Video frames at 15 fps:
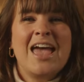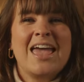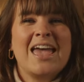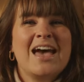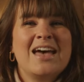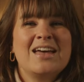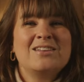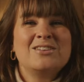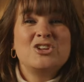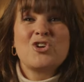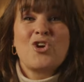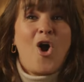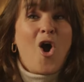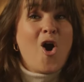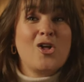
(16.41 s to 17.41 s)
and
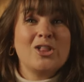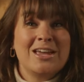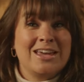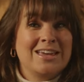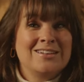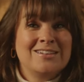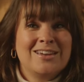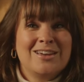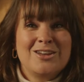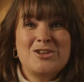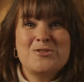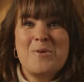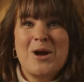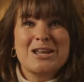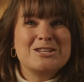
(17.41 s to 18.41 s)
you're all in,
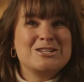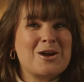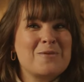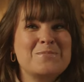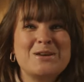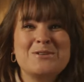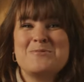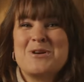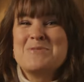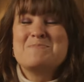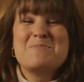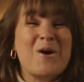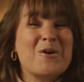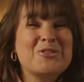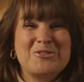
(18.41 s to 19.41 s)
you want to jump in
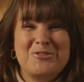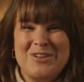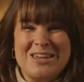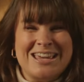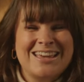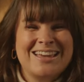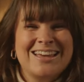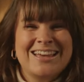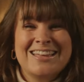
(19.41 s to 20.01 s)
with both feet.